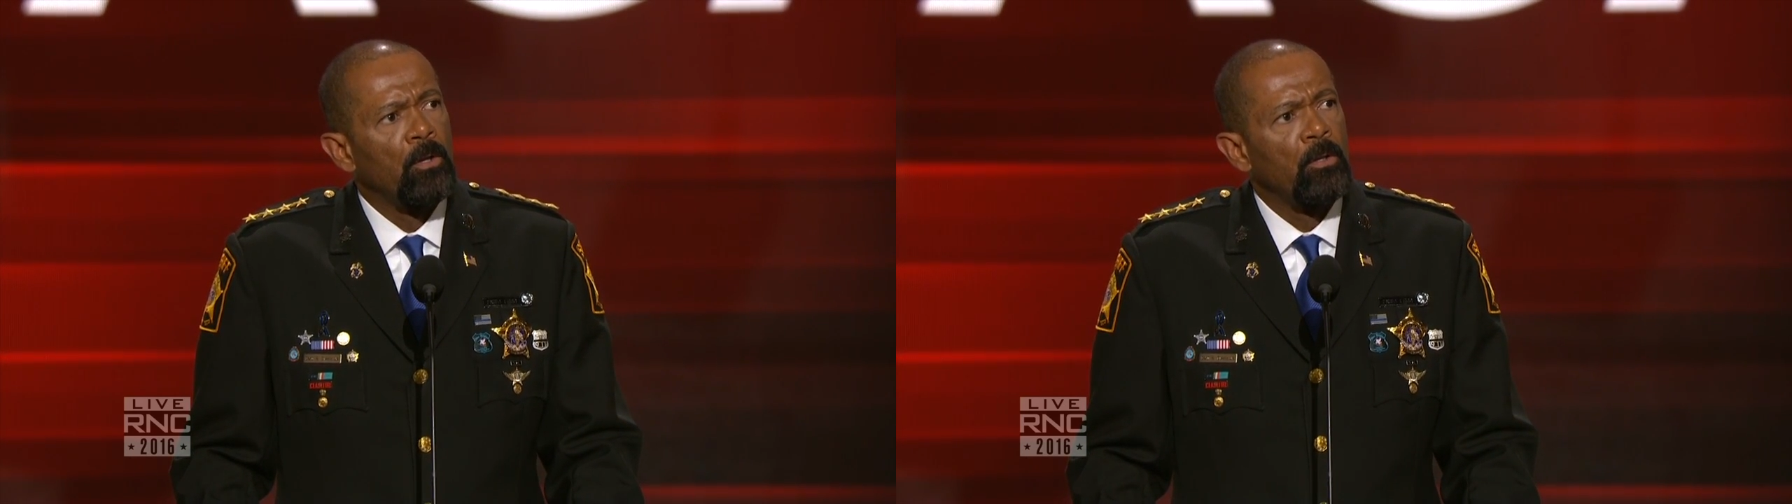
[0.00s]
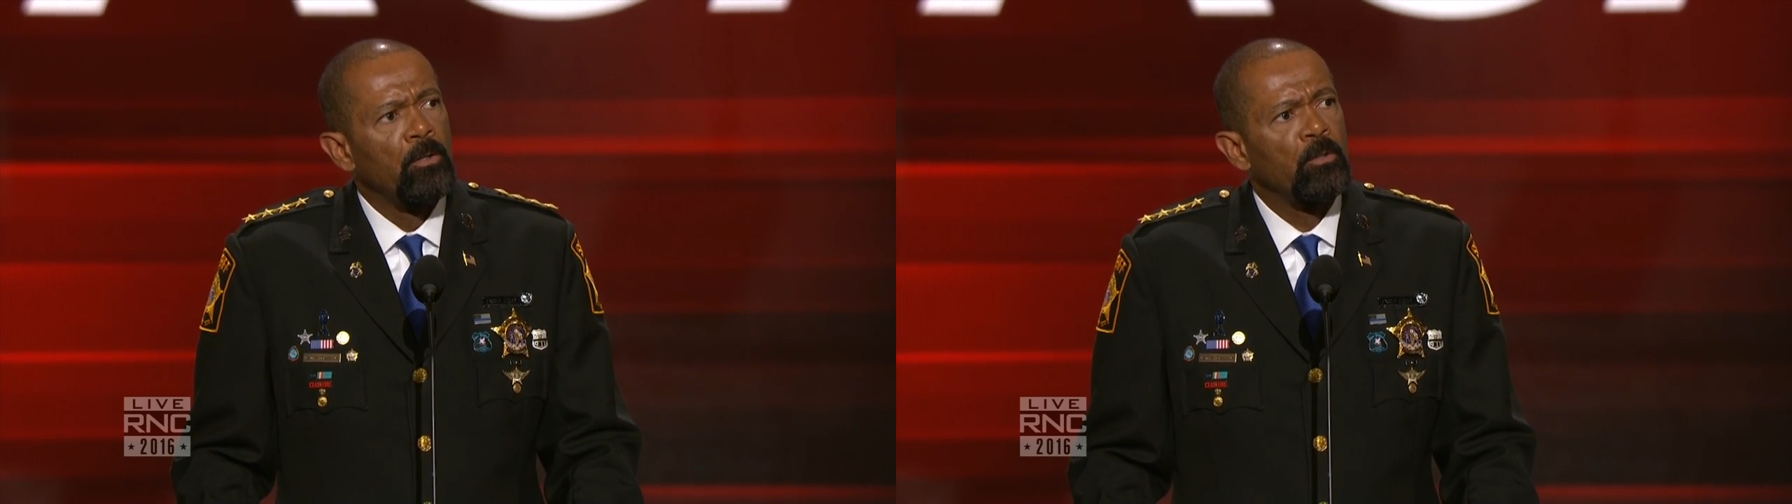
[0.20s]

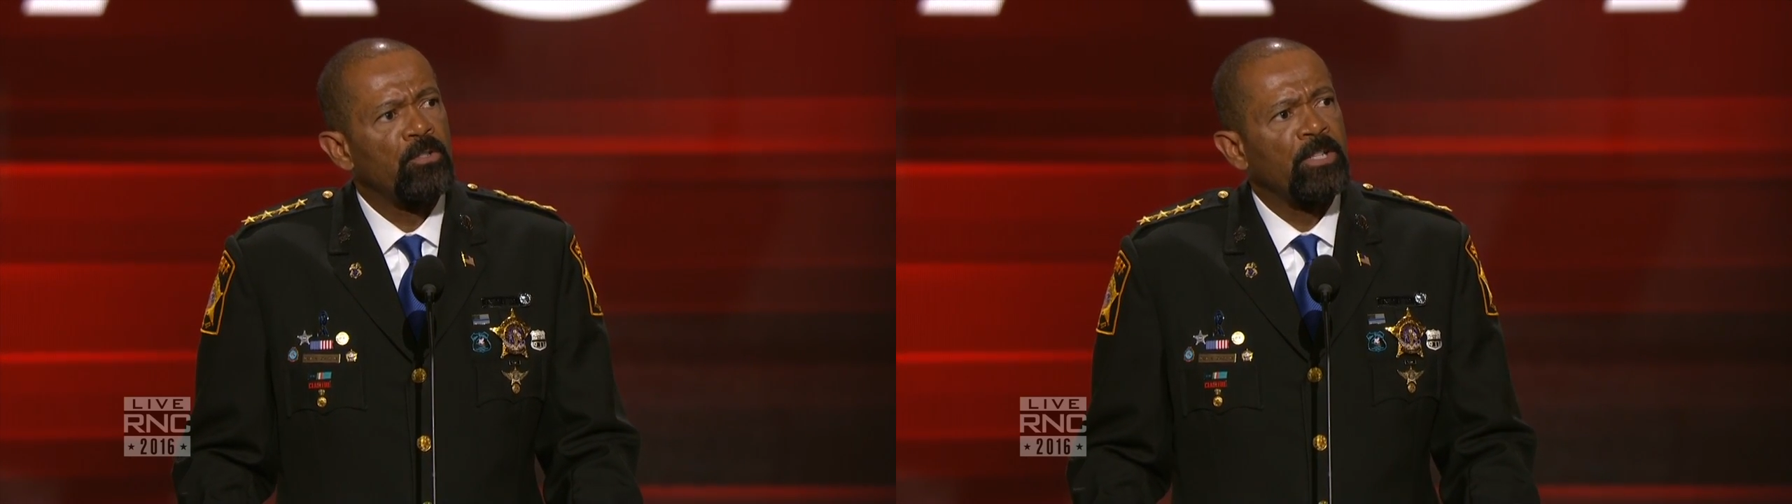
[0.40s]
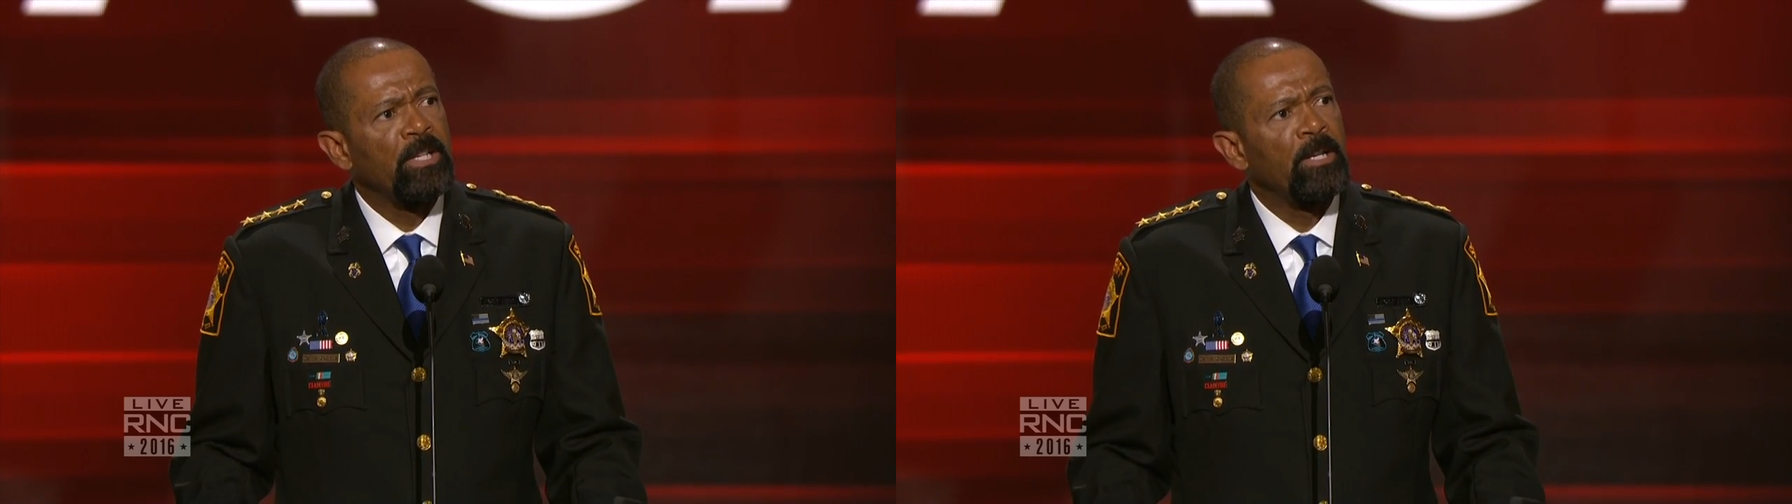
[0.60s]
You
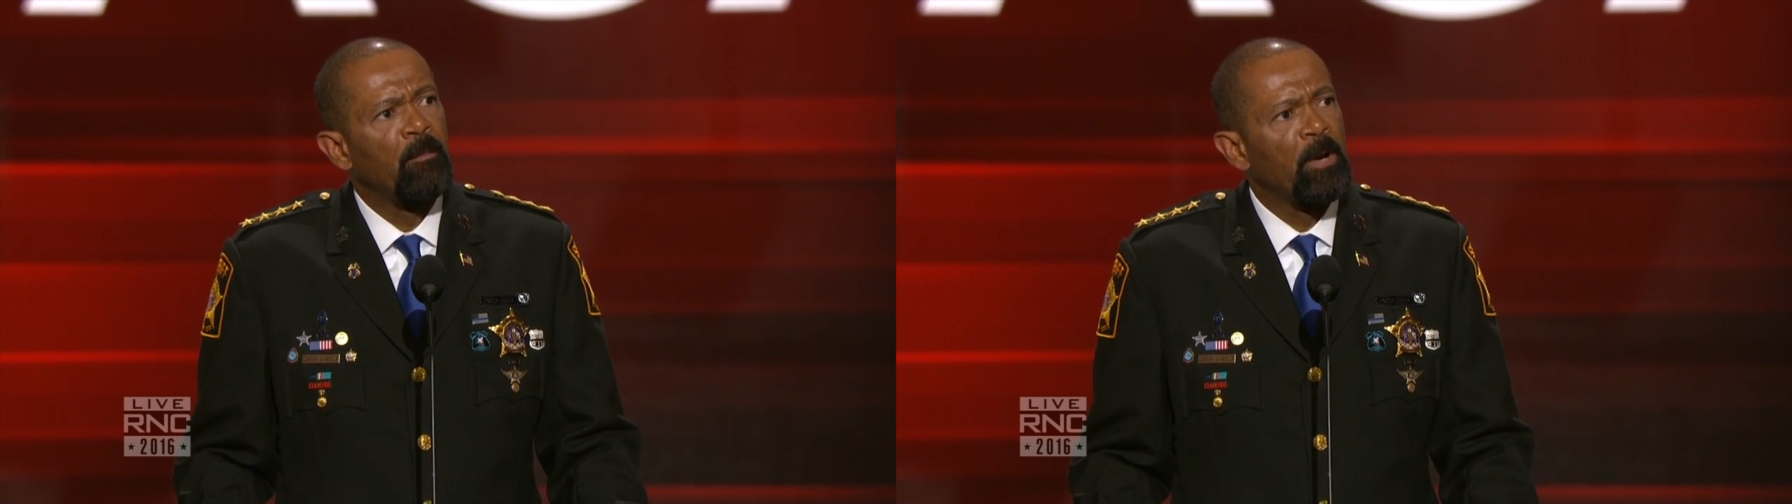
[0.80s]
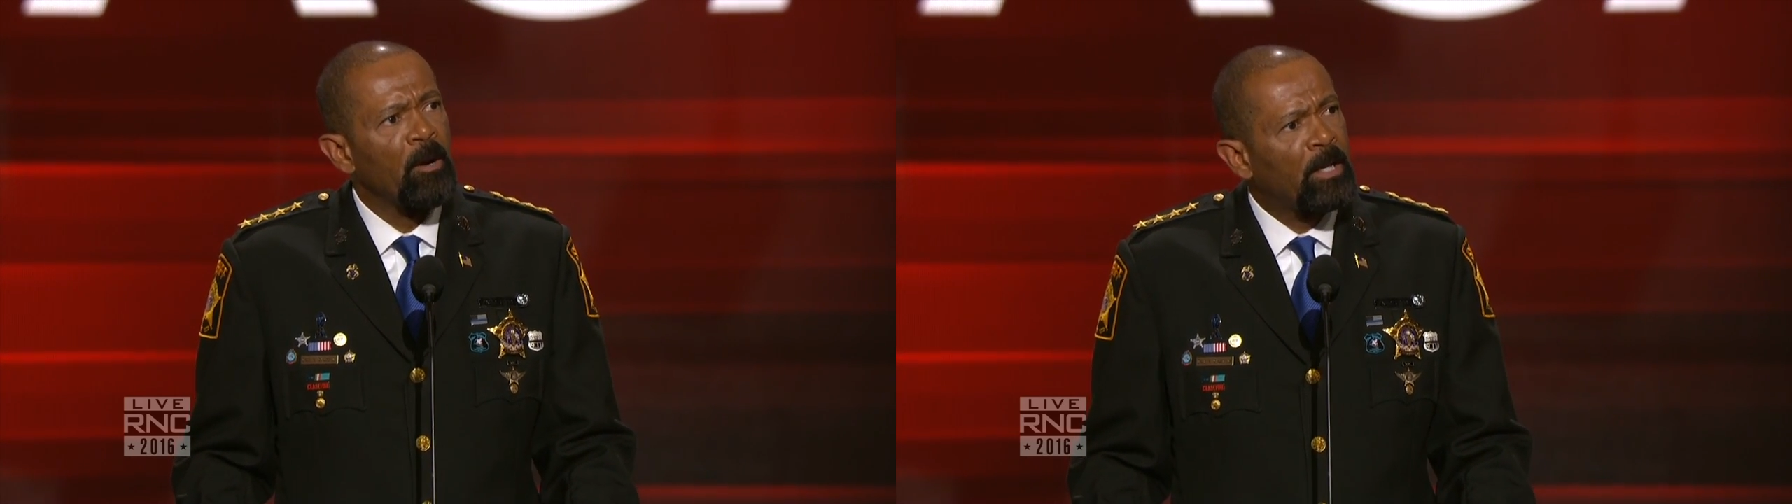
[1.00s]
see,
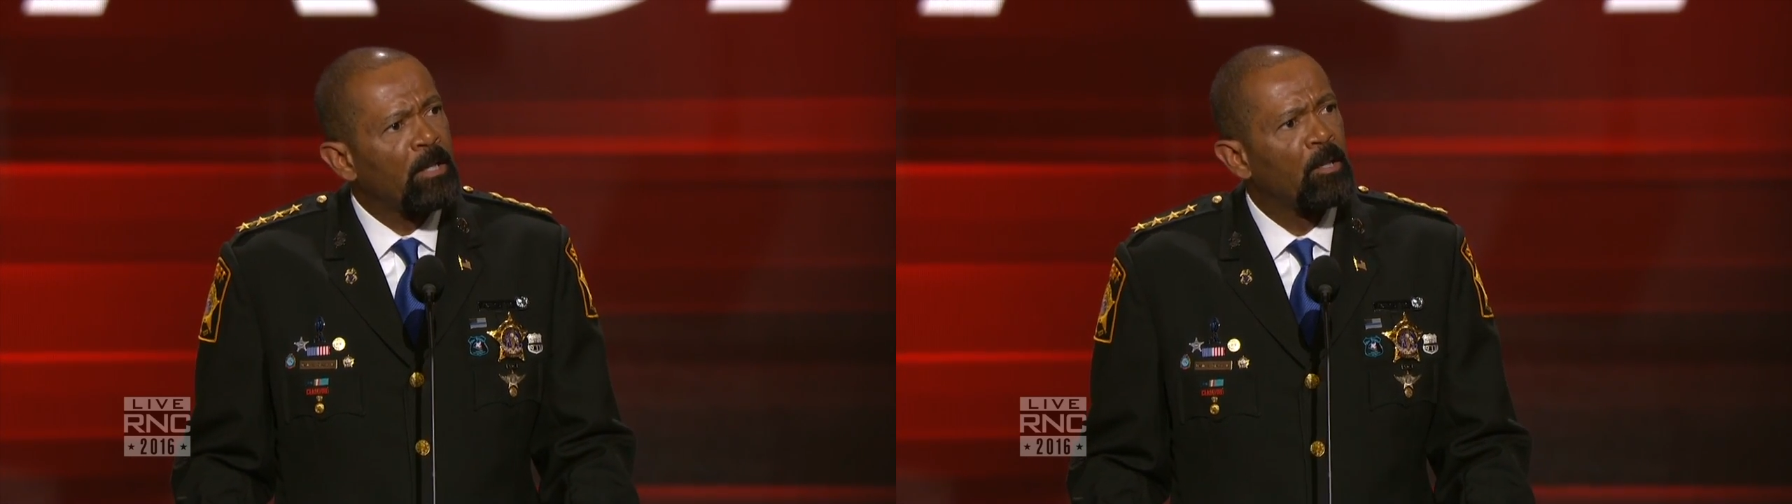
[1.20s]
American